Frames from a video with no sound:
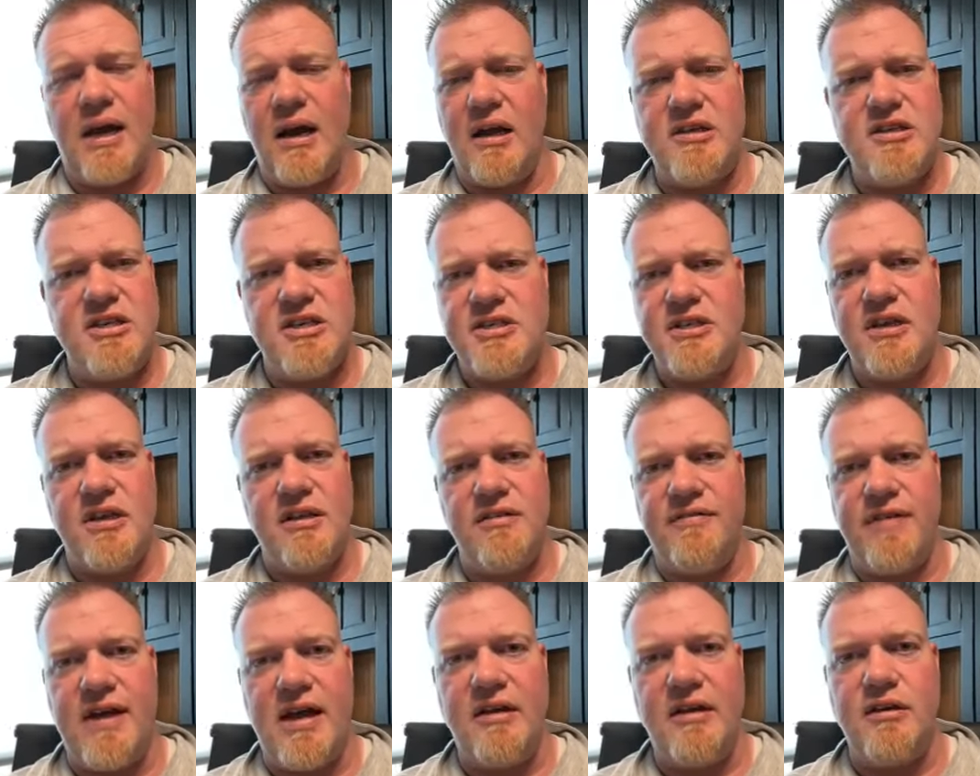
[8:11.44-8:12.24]
And I just saw
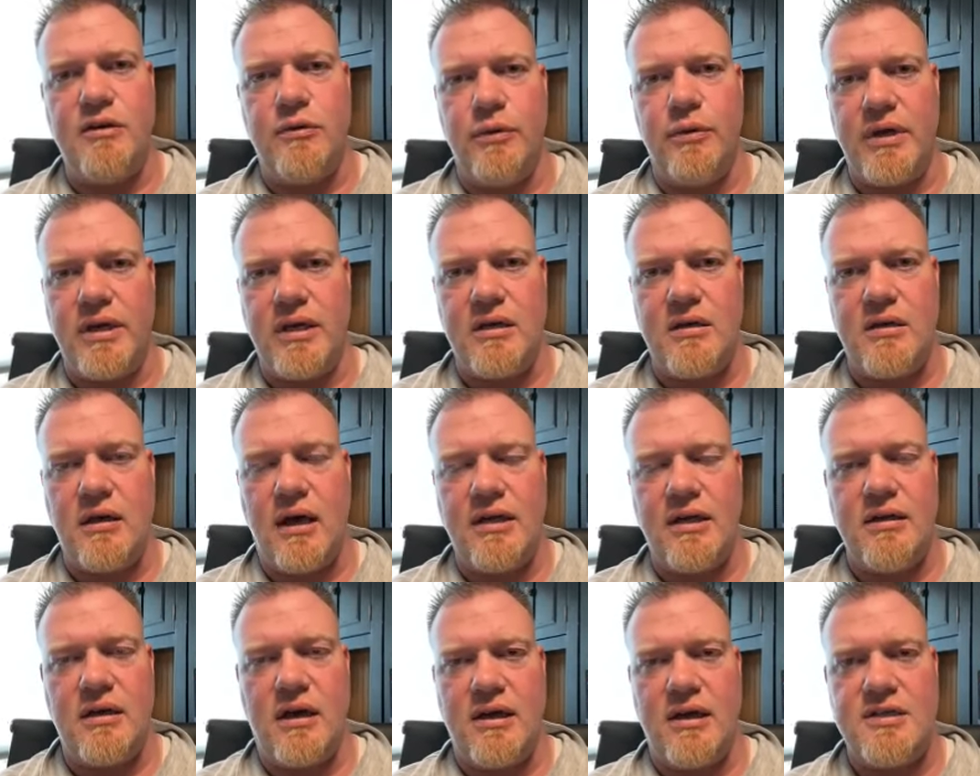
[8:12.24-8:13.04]
the value in it.
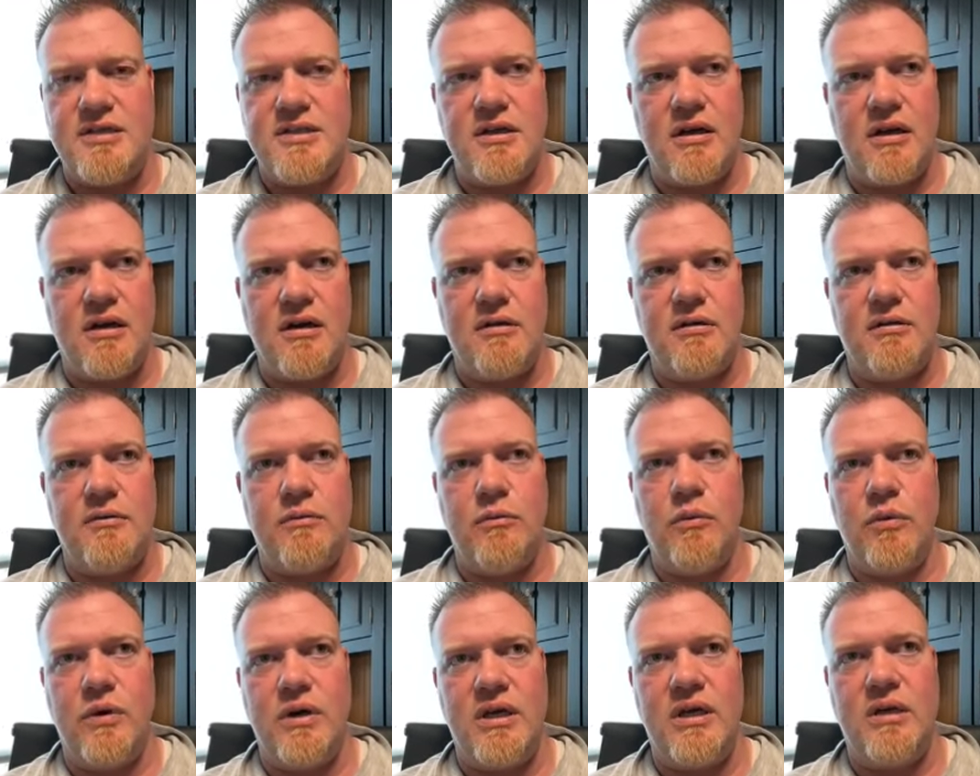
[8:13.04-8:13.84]
I saw
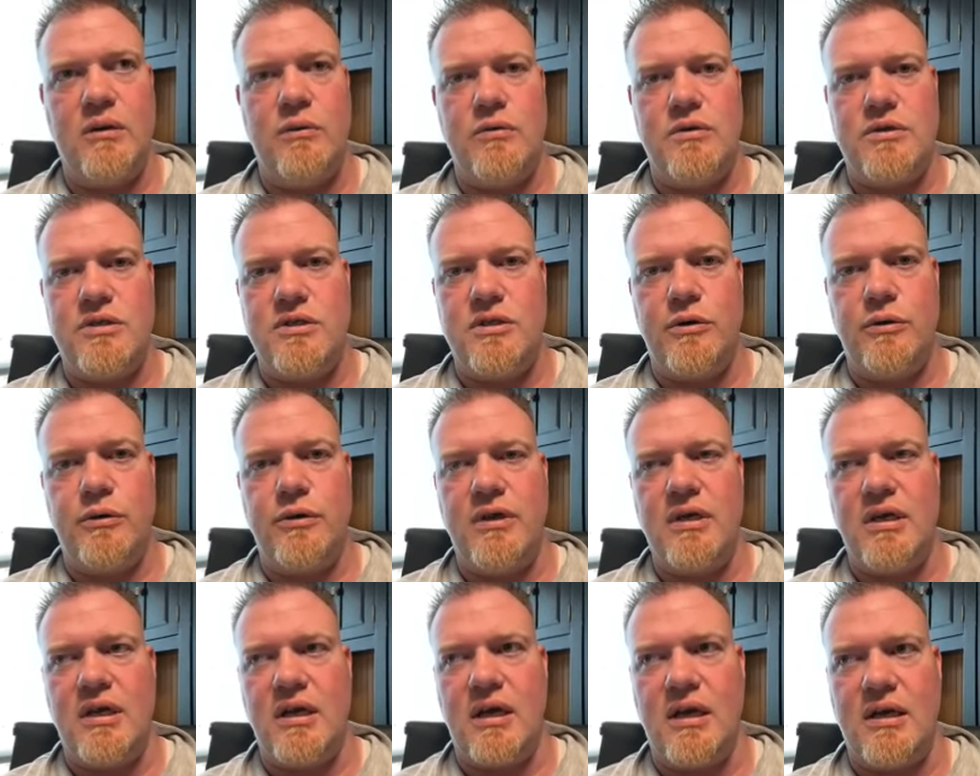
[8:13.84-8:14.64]
what he was
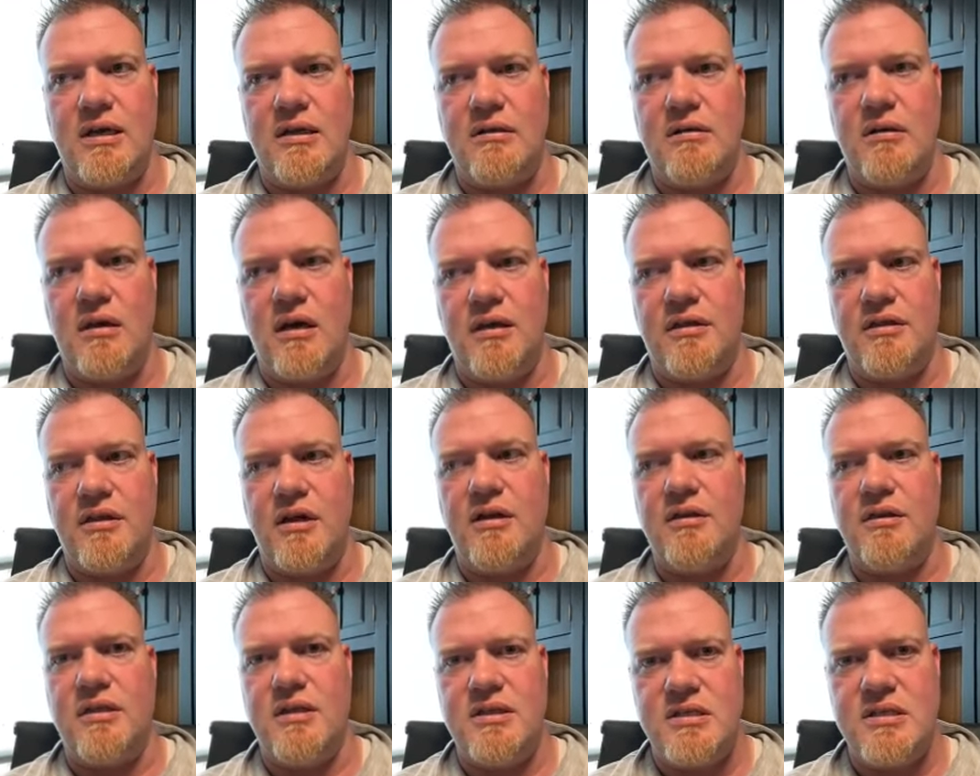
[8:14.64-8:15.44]
doing, and I
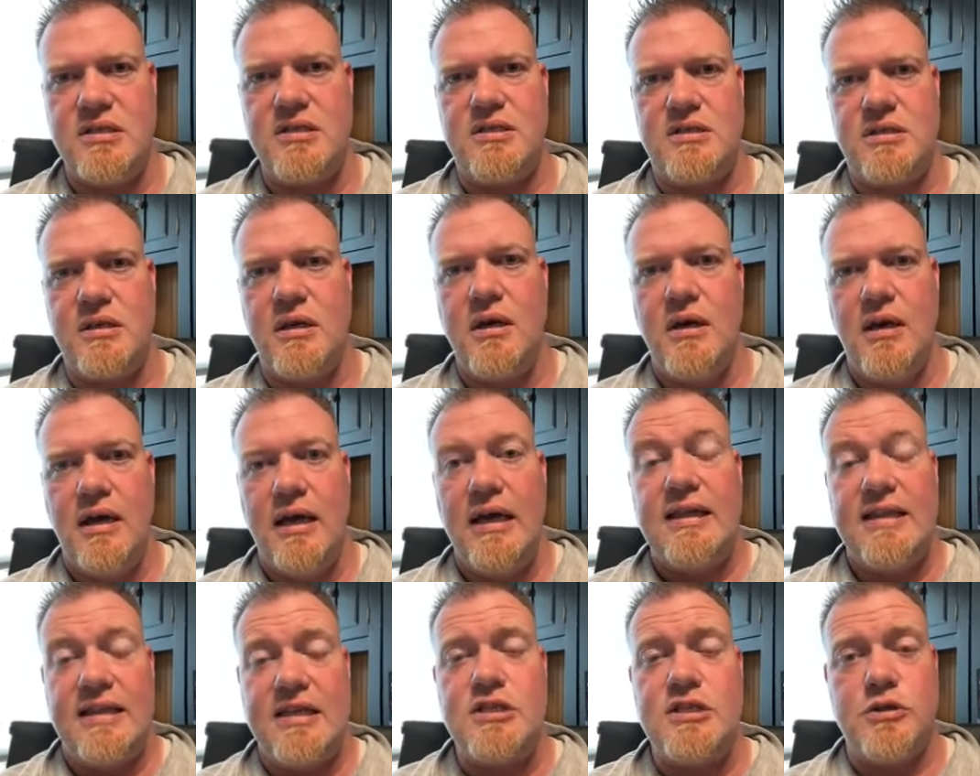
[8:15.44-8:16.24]
thought this is
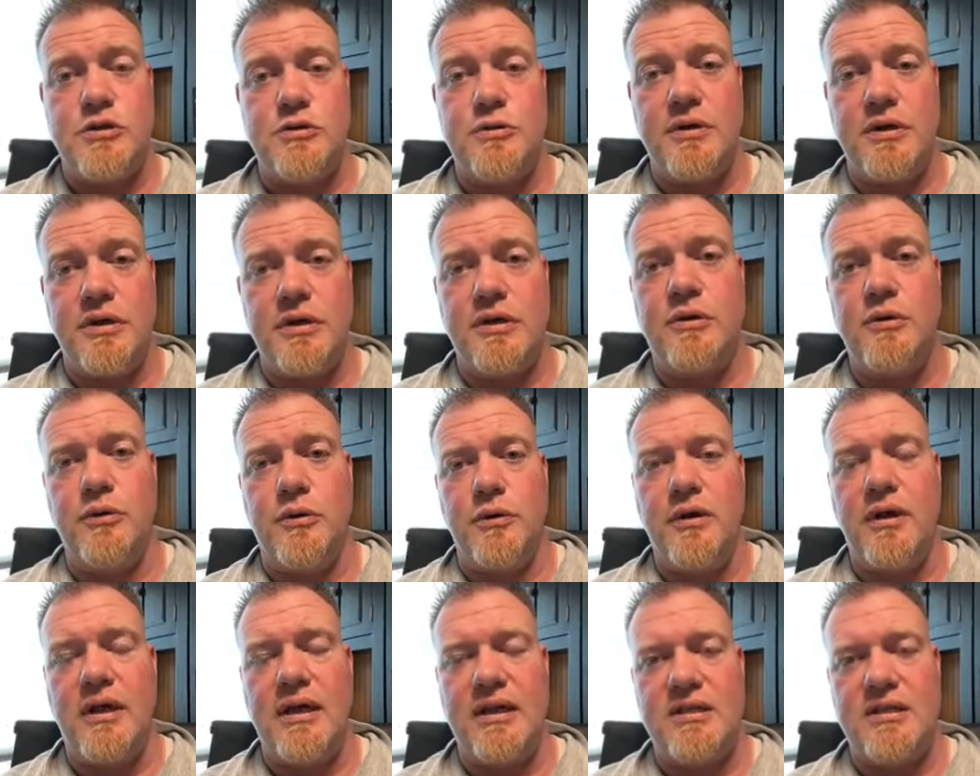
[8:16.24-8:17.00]
really cool.